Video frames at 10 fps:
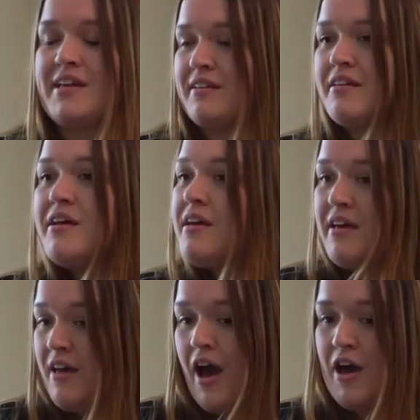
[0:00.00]
and
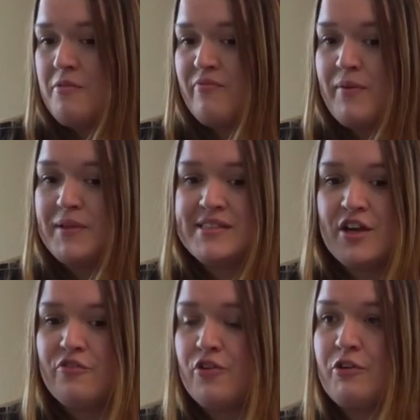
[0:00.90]
um, families
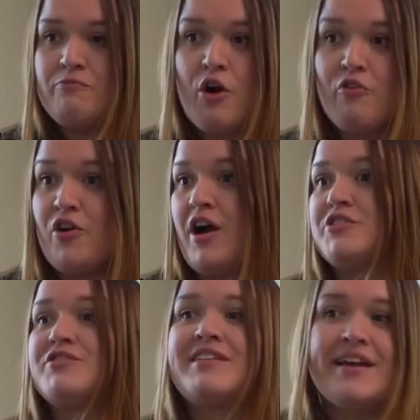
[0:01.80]
here for over
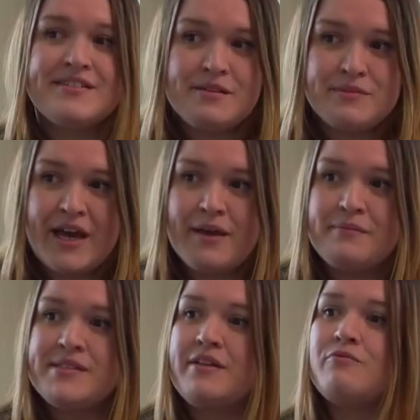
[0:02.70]
100 days
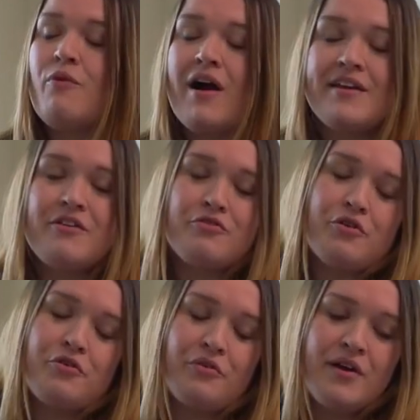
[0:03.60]
sometimes and walking
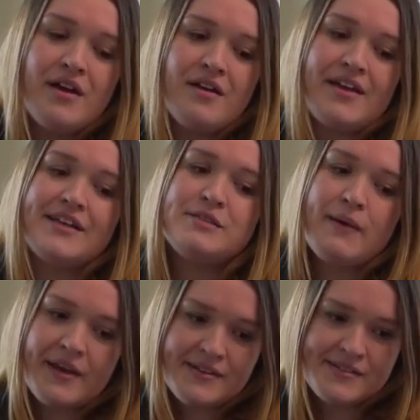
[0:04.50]
through that
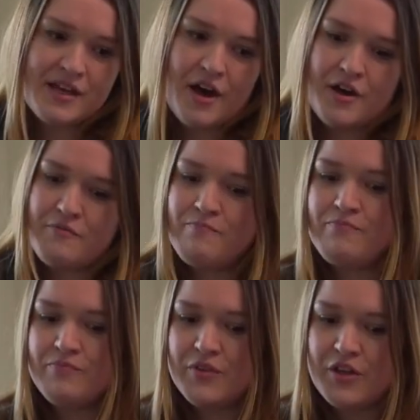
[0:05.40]
space, um,
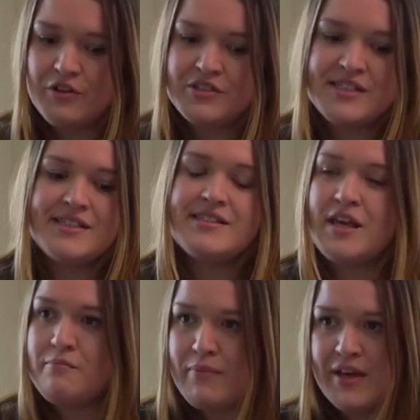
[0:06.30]
you know, just the
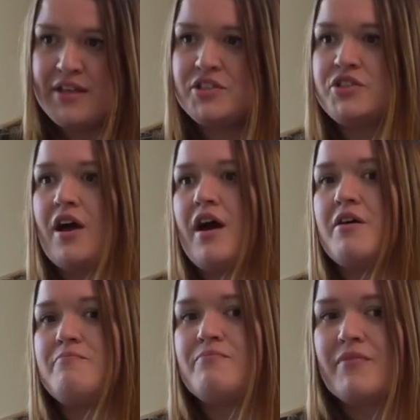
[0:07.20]
same beige
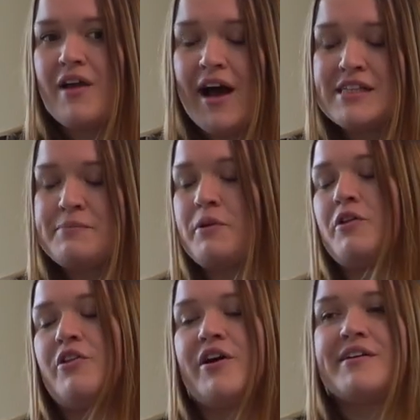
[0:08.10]
um, hospital
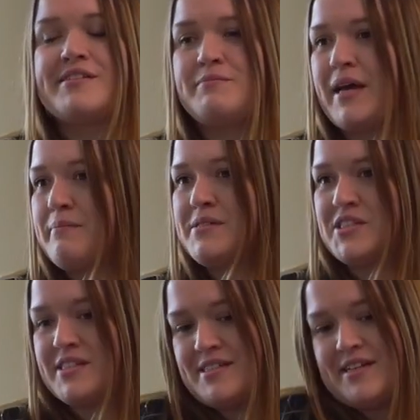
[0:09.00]
look sometimes
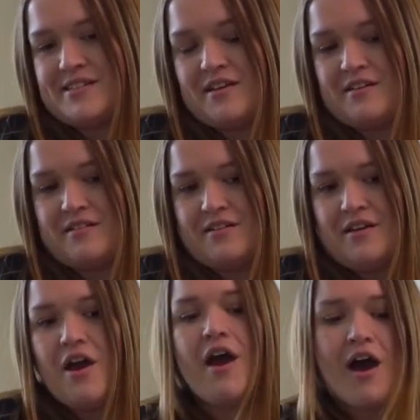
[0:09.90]
just isn't
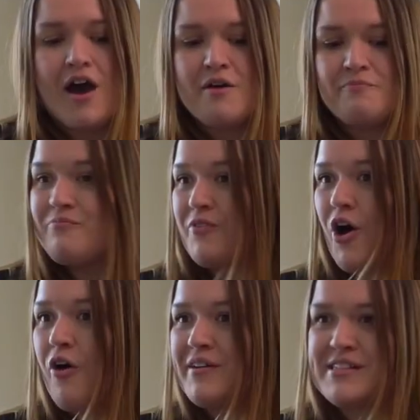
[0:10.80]
um,
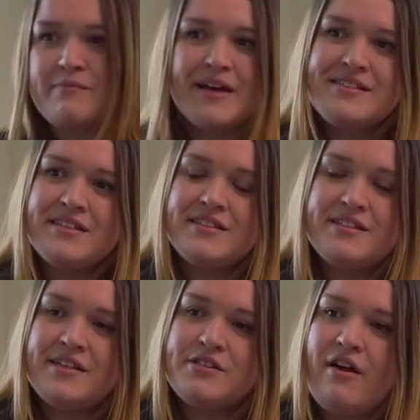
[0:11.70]
always the best thing to
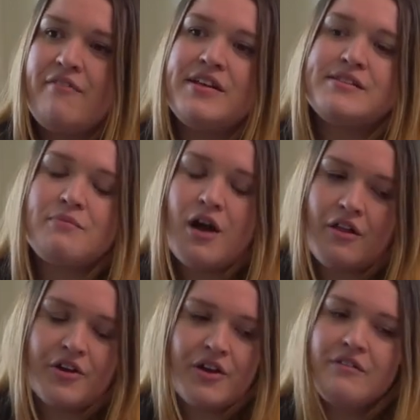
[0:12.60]
see, so having some
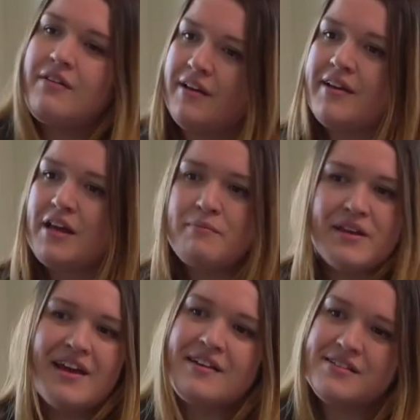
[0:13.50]
color can be
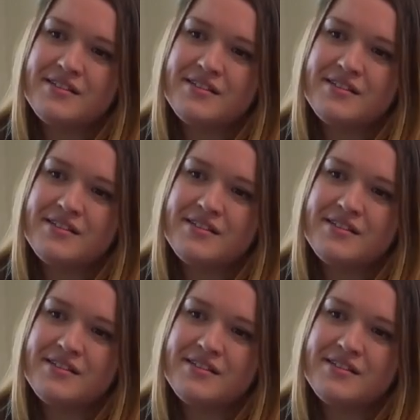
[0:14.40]
nice.